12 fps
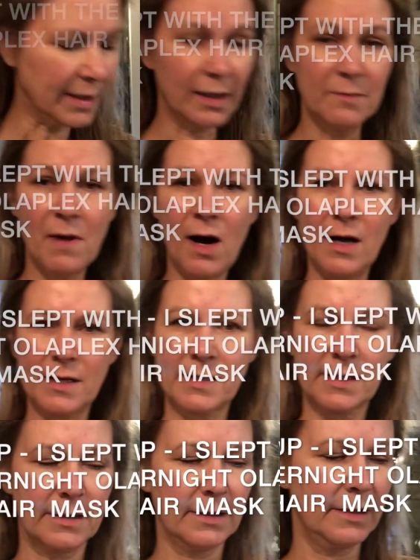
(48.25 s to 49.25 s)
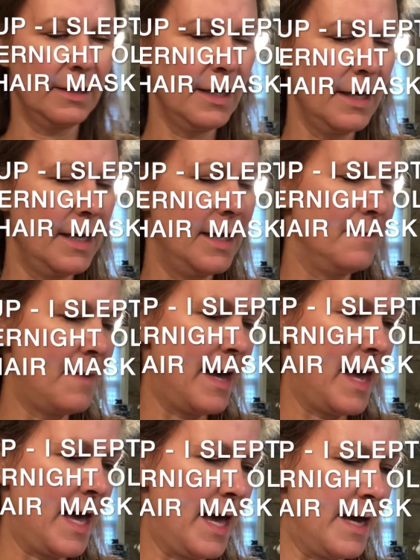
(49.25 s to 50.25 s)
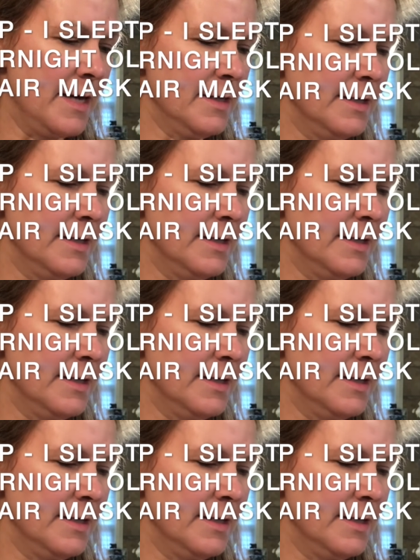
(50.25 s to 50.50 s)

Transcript: A mask in my hair,